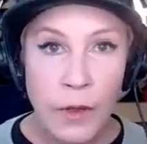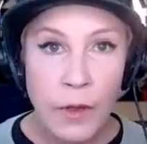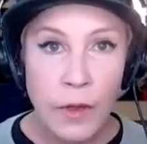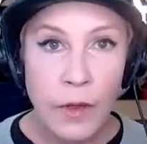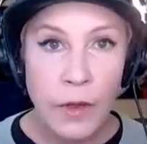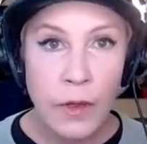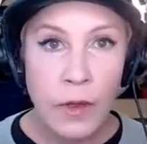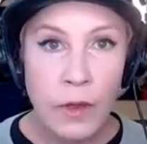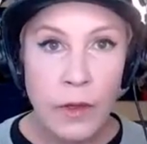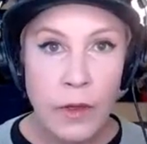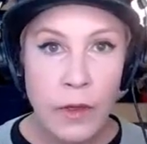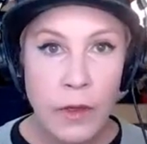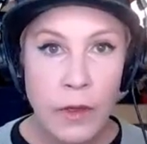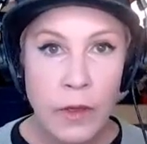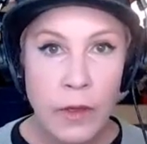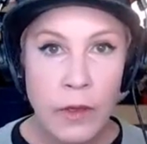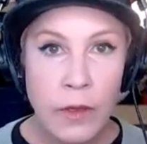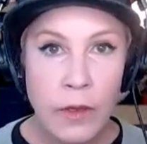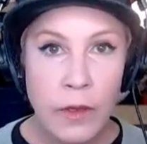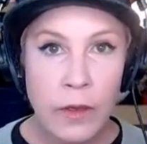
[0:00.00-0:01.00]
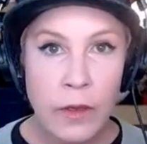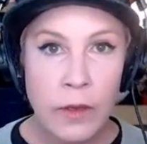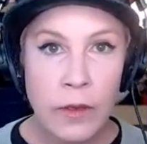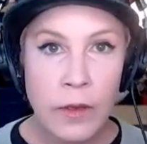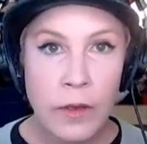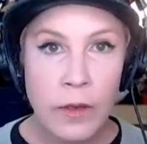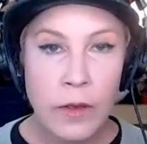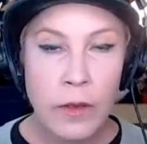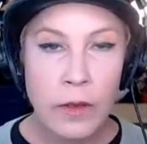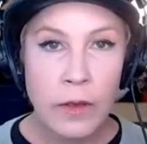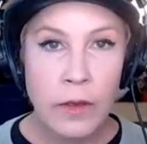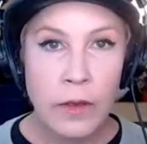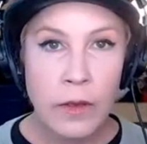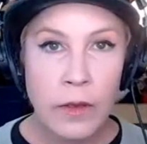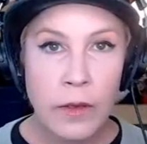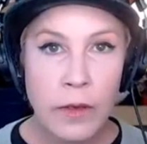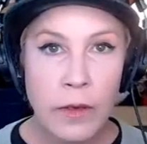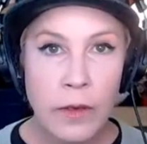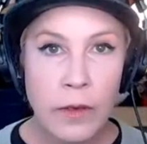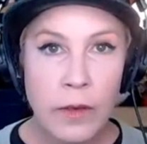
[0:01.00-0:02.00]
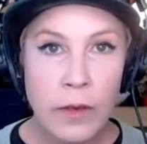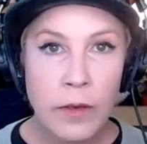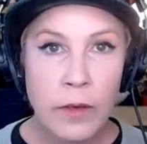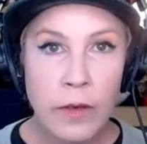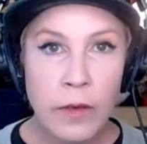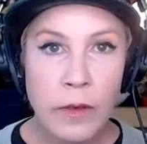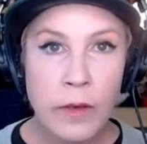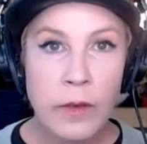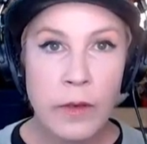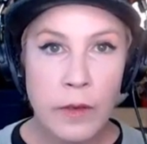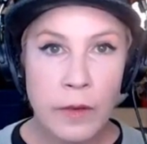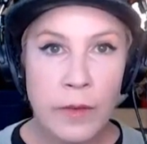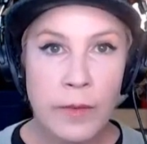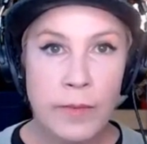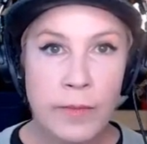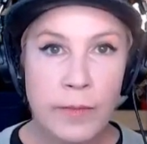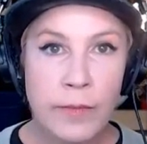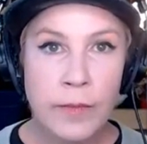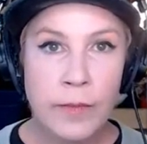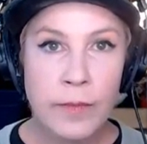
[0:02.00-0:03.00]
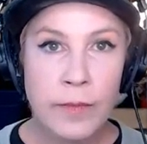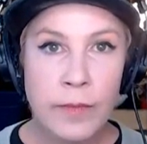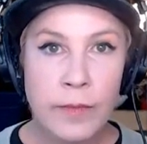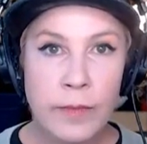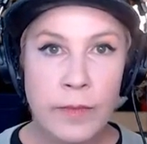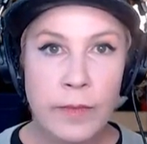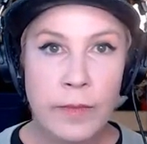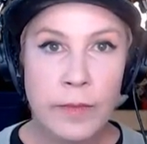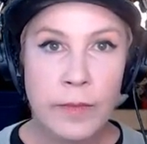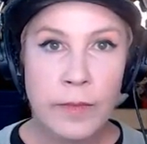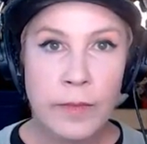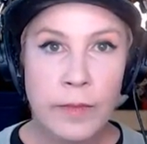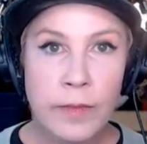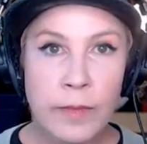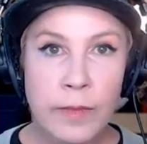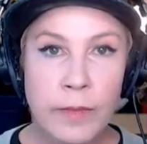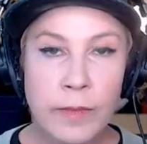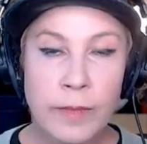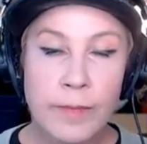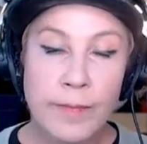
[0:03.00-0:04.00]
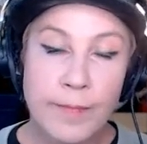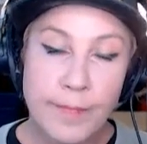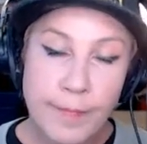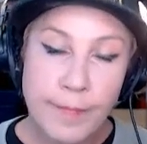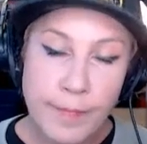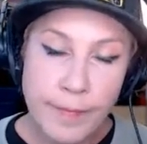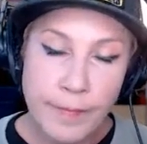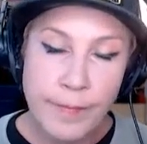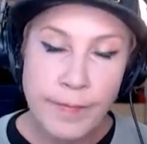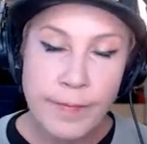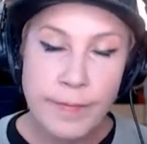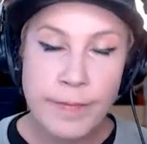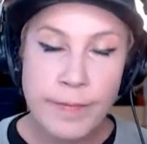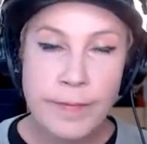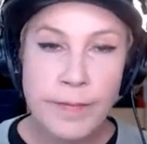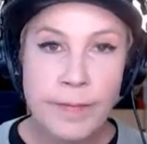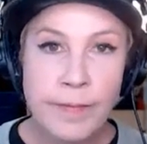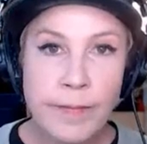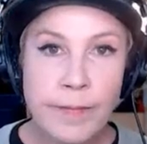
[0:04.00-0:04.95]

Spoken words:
[no speech]